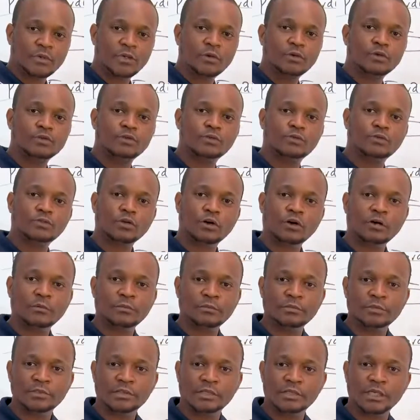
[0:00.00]

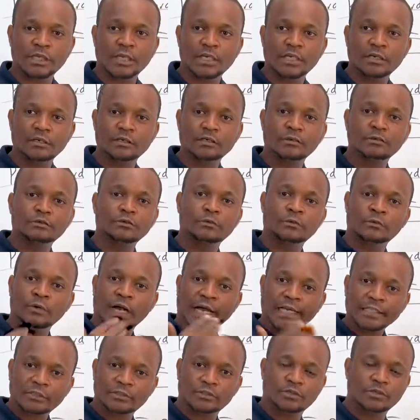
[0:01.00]
Some say
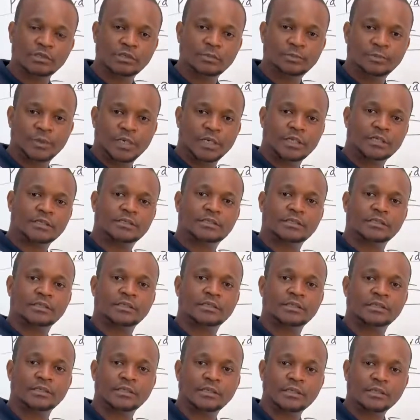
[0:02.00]
write to the PLC.
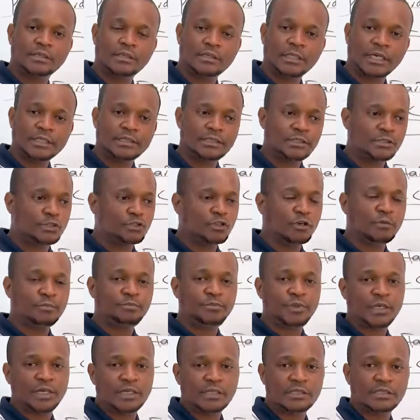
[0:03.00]
That is, some
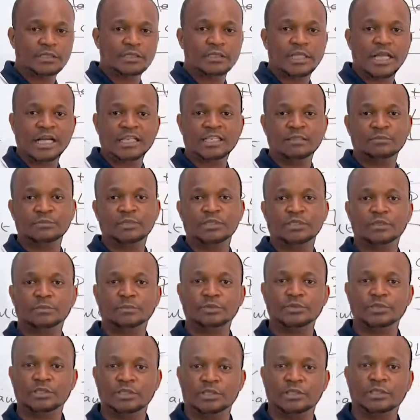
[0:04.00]
PLCs like the
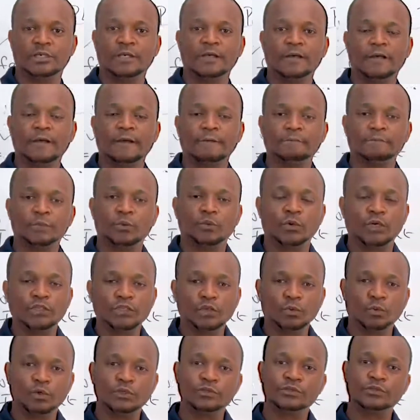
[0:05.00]
distribution. When
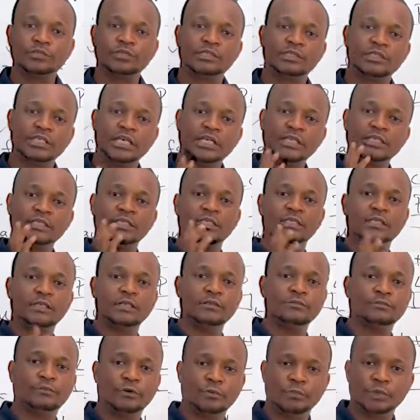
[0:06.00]
you want to send
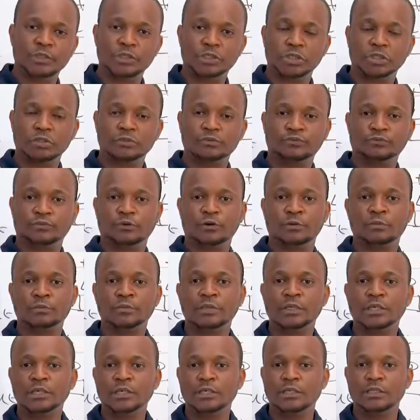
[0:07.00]
information from
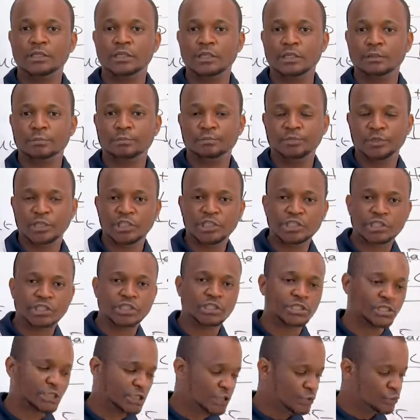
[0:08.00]
the
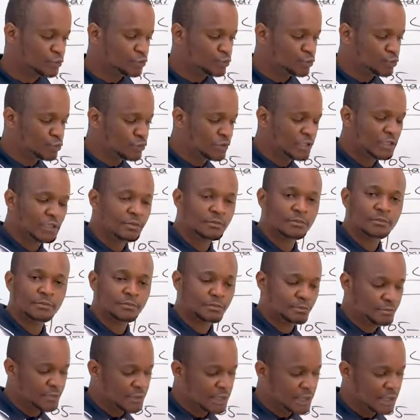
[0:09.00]
PG to the
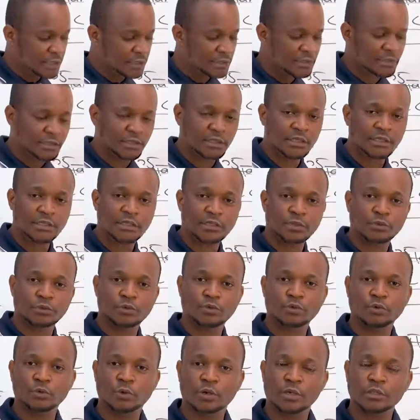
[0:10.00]
PLC, you
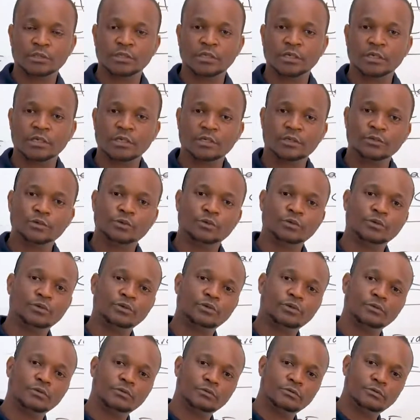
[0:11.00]
do what?
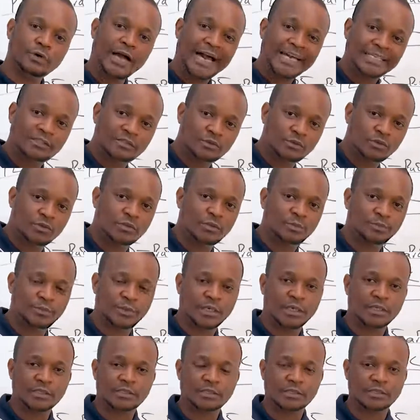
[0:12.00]
You write to the
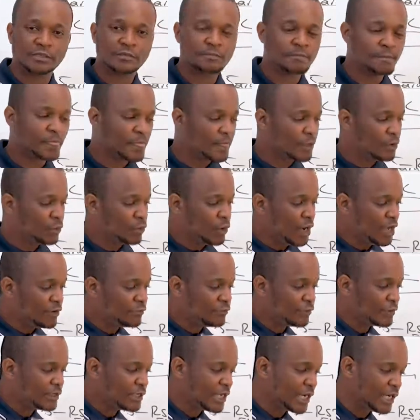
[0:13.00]
PLC. While
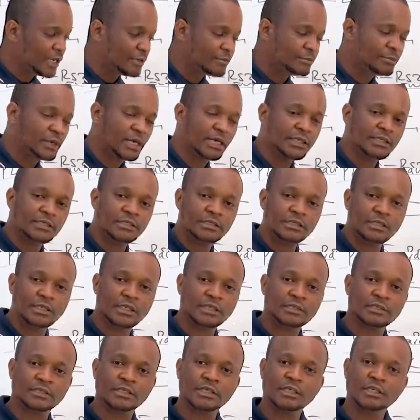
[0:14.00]
for the Allen Bradley
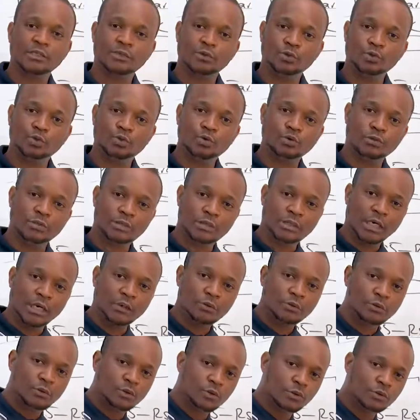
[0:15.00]
says you
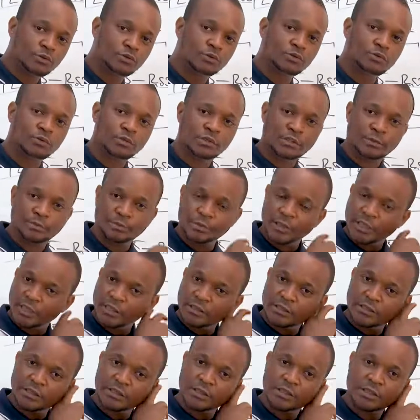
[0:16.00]
download to the
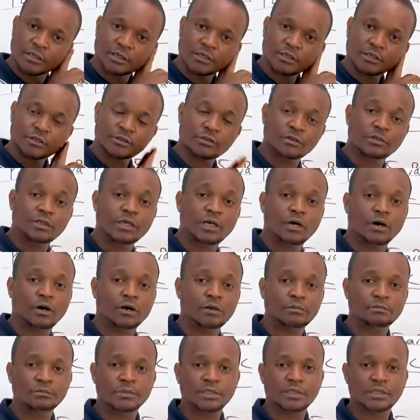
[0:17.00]
PLC. So they
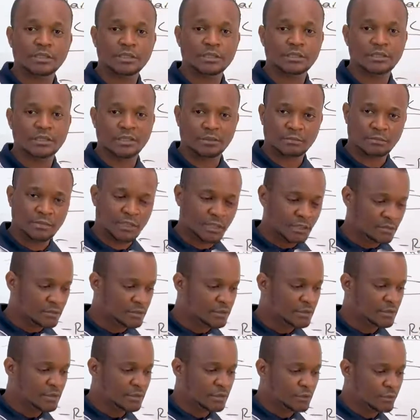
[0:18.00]
all mean the same thing.
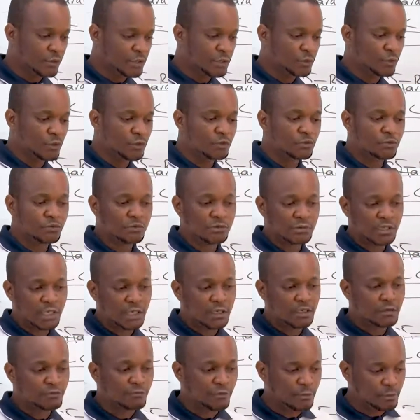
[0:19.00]
When you want to
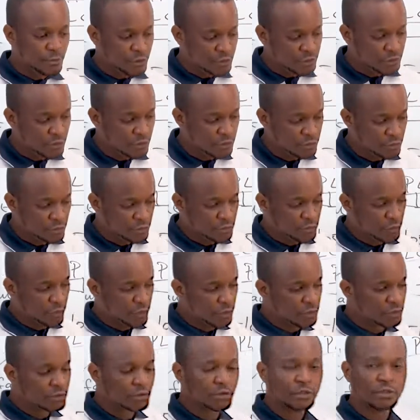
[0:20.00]
take information, you do
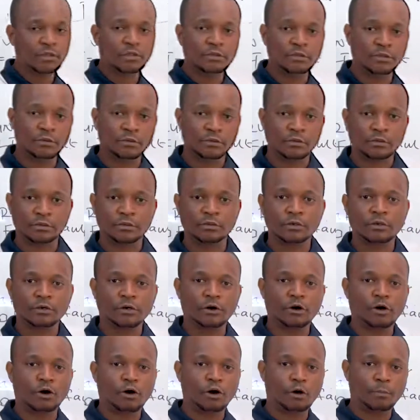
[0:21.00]
what? You
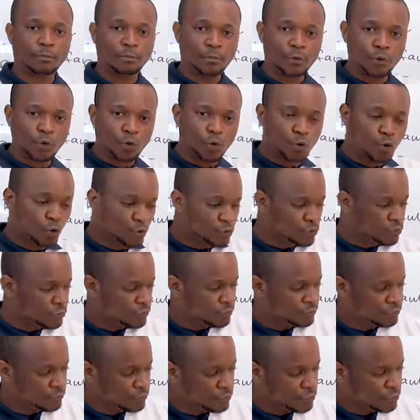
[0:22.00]
upload
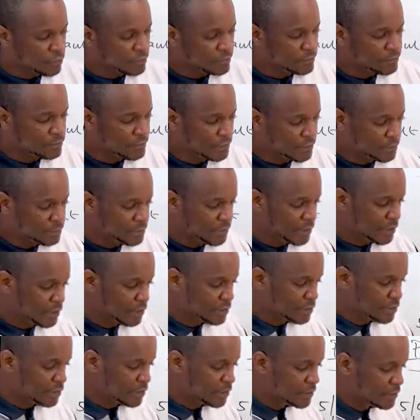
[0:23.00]
from the
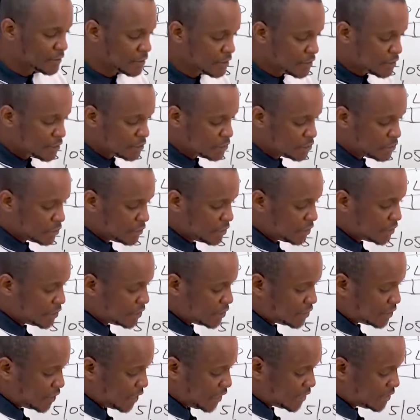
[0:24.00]
PLC. So this
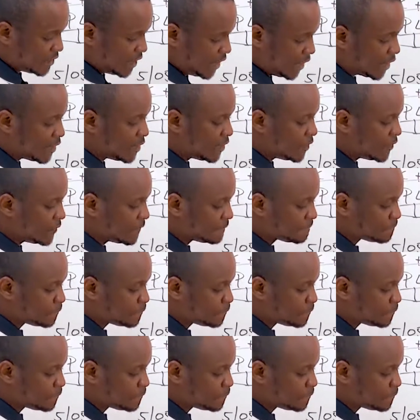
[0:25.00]
is exactly